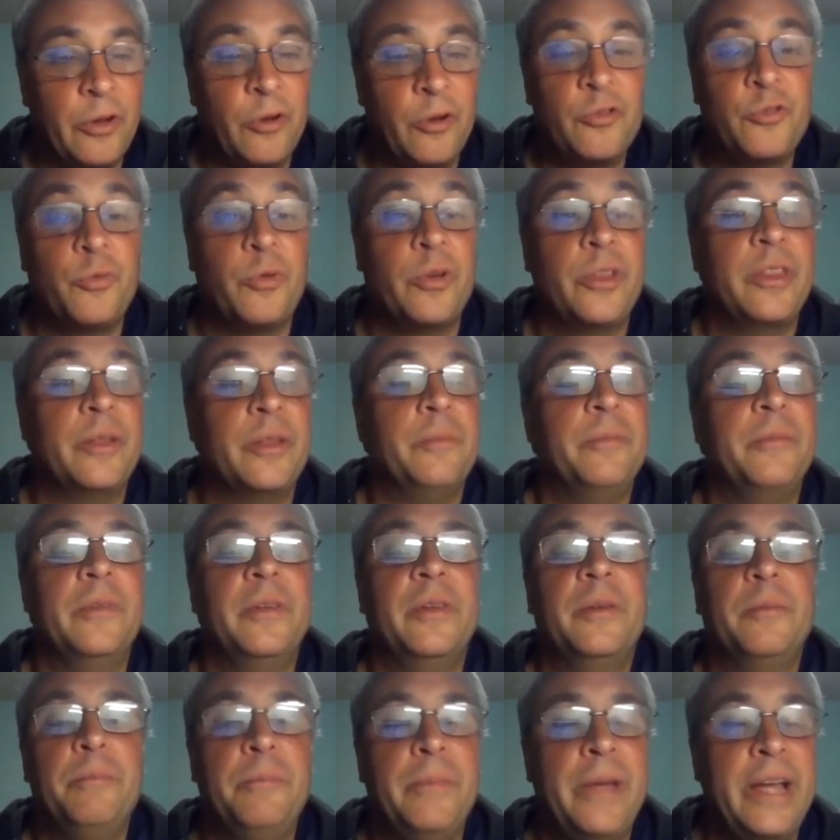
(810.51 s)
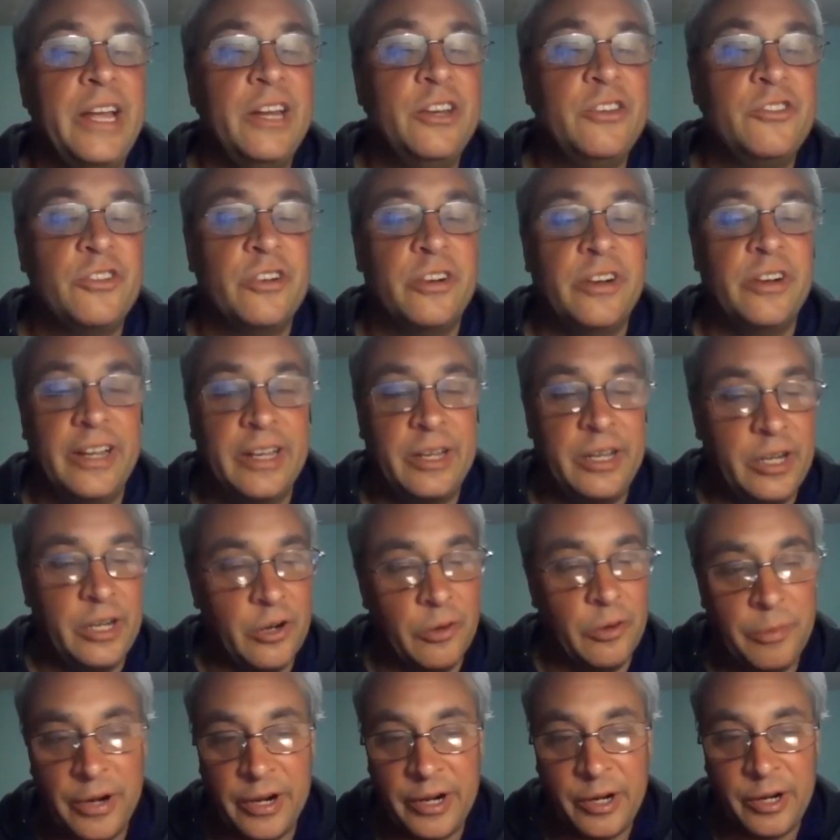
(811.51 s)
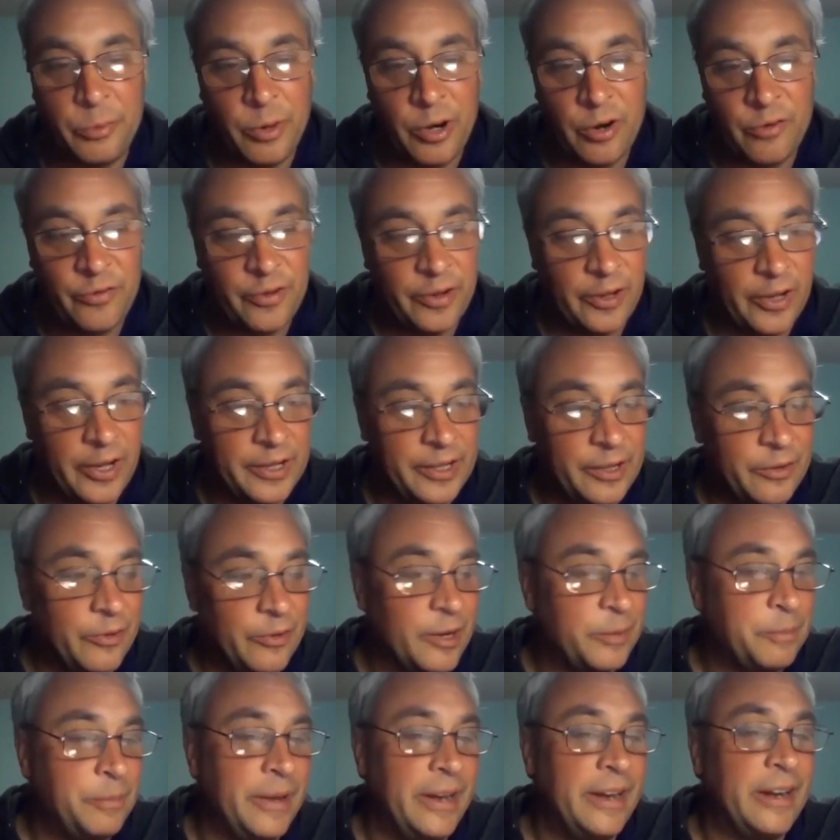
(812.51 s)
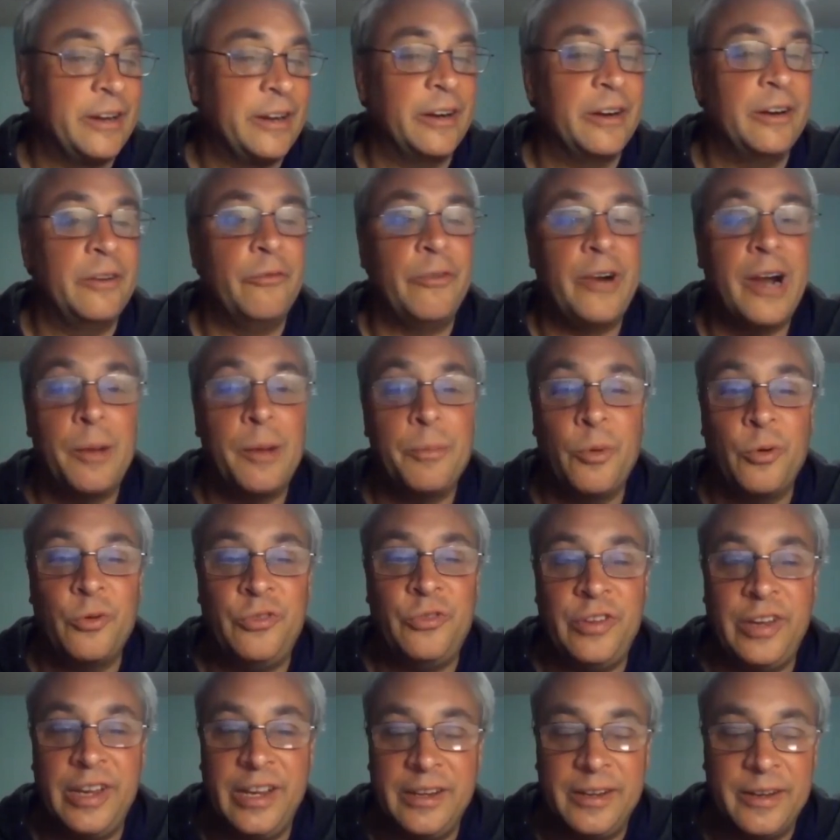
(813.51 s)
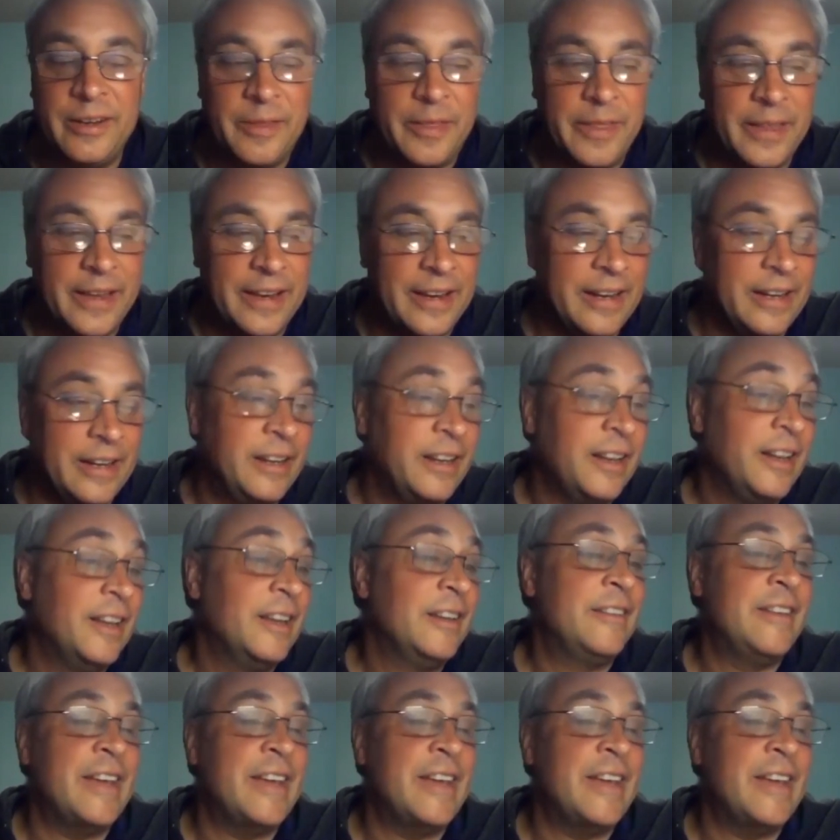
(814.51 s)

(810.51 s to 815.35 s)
Those were the major, like you know, American Werewolf in London, Rick Baker, Rob Bottin, the thing.